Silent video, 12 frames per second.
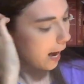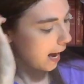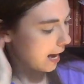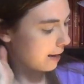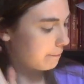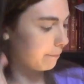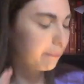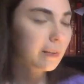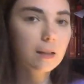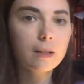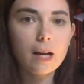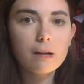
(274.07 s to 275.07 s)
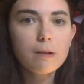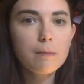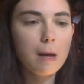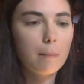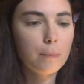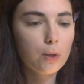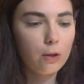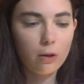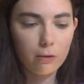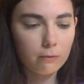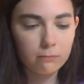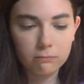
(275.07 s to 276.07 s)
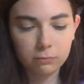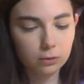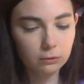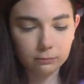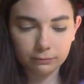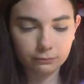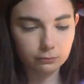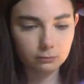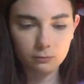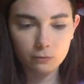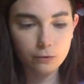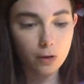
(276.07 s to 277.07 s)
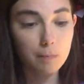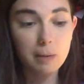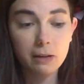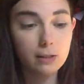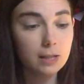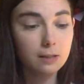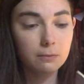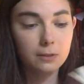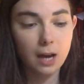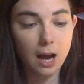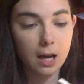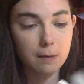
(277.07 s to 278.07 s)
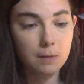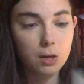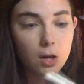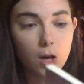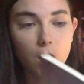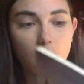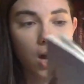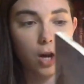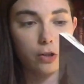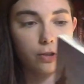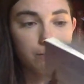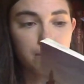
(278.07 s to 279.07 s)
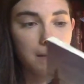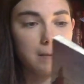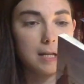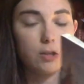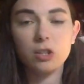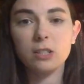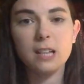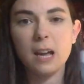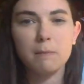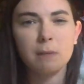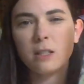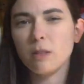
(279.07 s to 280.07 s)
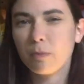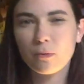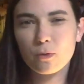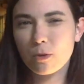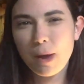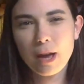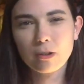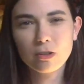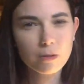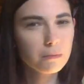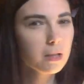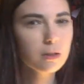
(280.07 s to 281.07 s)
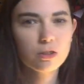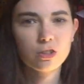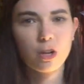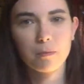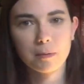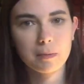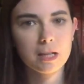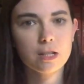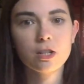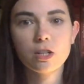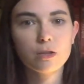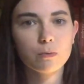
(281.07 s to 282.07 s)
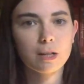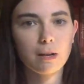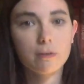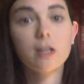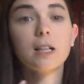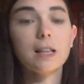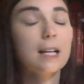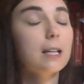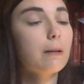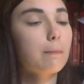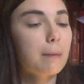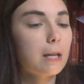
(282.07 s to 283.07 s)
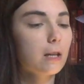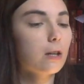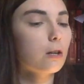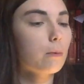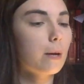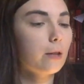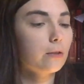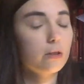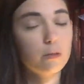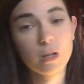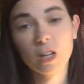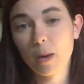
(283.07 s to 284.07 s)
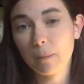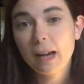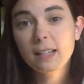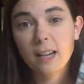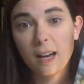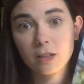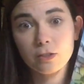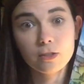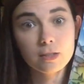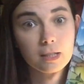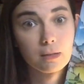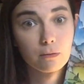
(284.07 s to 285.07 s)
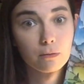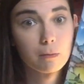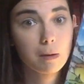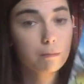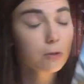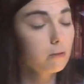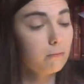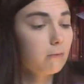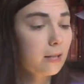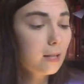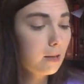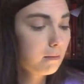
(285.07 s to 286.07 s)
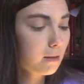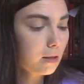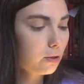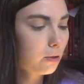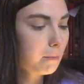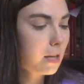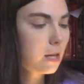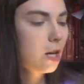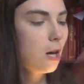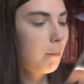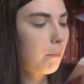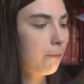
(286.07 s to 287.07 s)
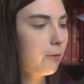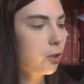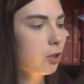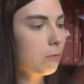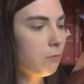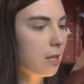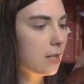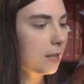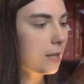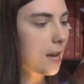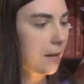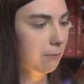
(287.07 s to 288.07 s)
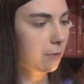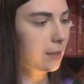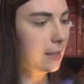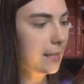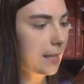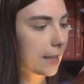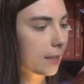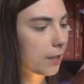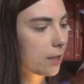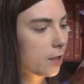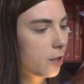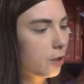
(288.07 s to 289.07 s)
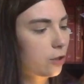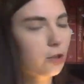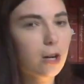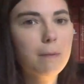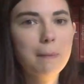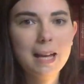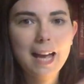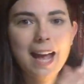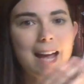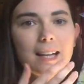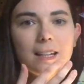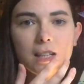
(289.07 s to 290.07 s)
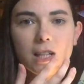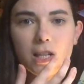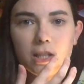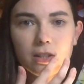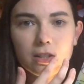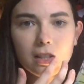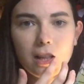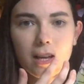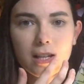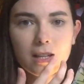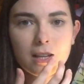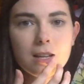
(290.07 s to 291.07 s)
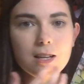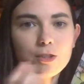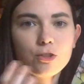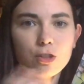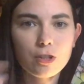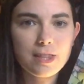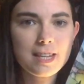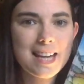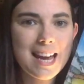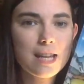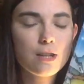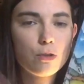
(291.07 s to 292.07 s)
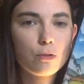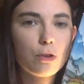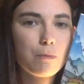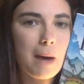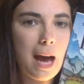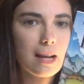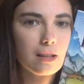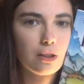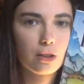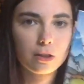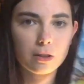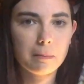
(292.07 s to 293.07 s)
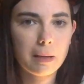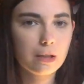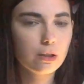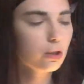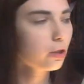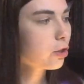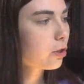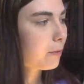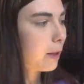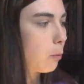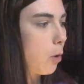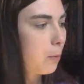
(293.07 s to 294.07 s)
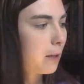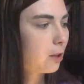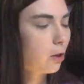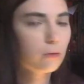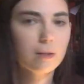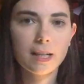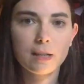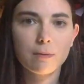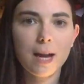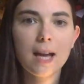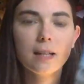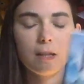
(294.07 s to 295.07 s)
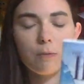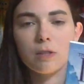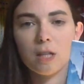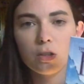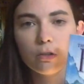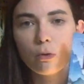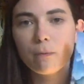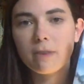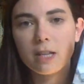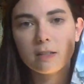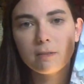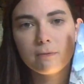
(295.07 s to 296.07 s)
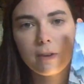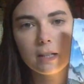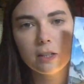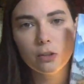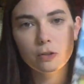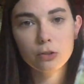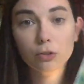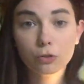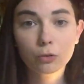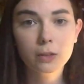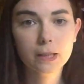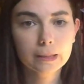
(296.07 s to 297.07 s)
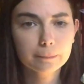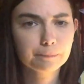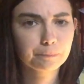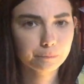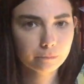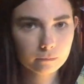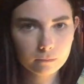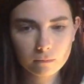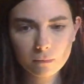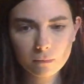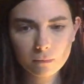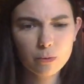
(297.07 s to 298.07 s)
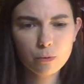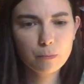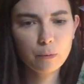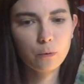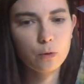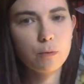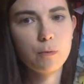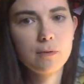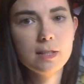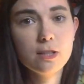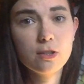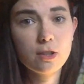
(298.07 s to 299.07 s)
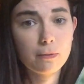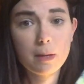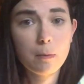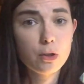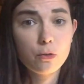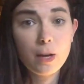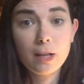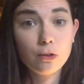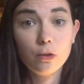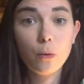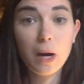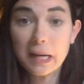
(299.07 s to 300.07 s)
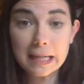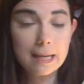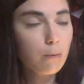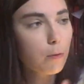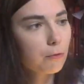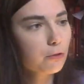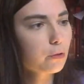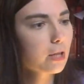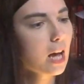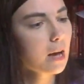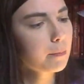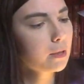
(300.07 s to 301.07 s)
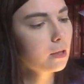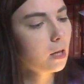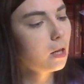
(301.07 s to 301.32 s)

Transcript: Um, and I remember for a period of time us maybe doing 10 minutes before bed or something, just a couple pages, whatever, and like making our way through the book. And my dad doesn't even remember reading this to me, but for some reason it really like stuck in my head and I used to like during the day, you know, go back and look at the pictures of like what we had already read and I was like so invested in finding out the story. This was before the movies and stuff came out, so I had no idea what was going to happen.